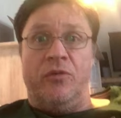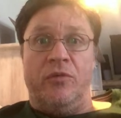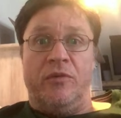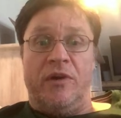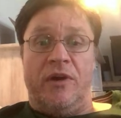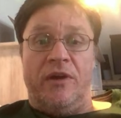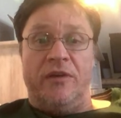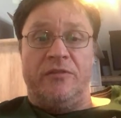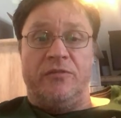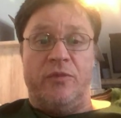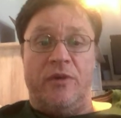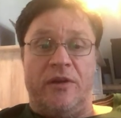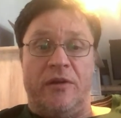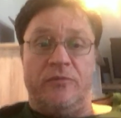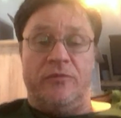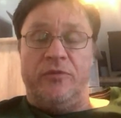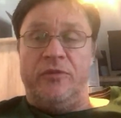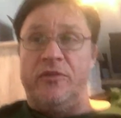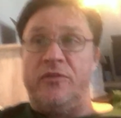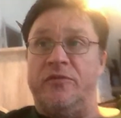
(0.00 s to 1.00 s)
Hello guys,
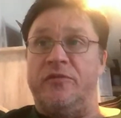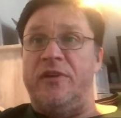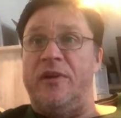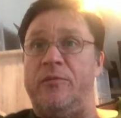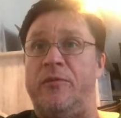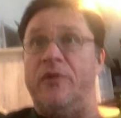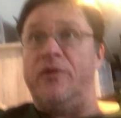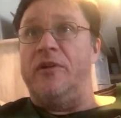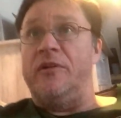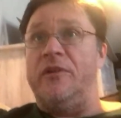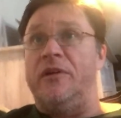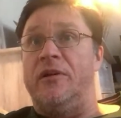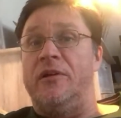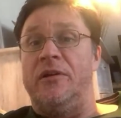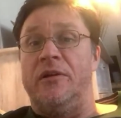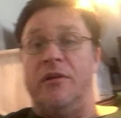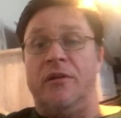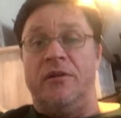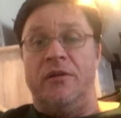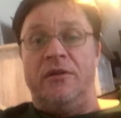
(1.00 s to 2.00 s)
welcome to the stream. We're gonna
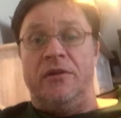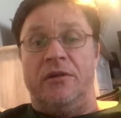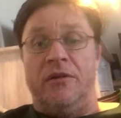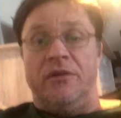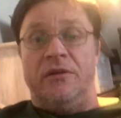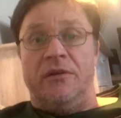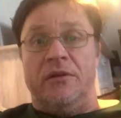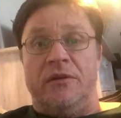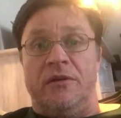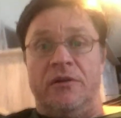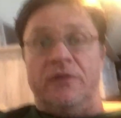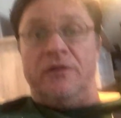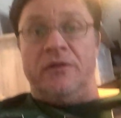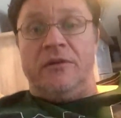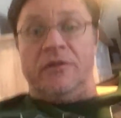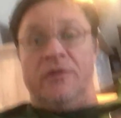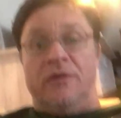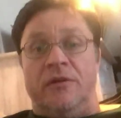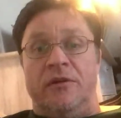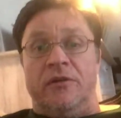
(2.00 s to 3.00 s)

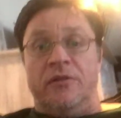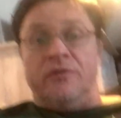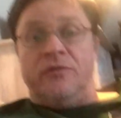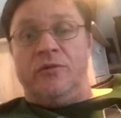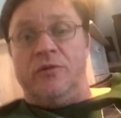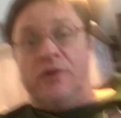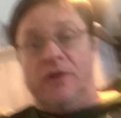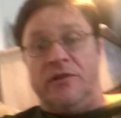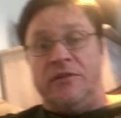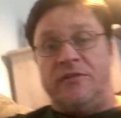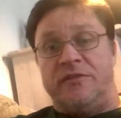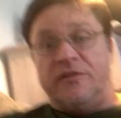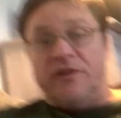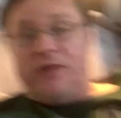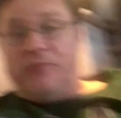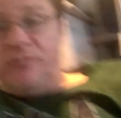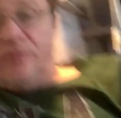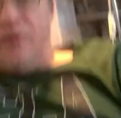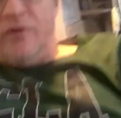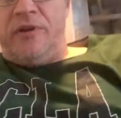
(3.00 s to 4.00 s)
do a
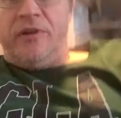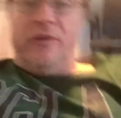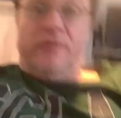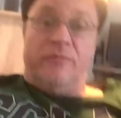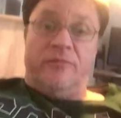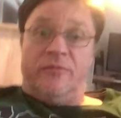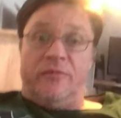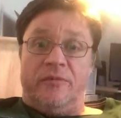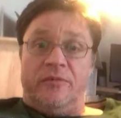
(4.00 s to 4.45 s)
summary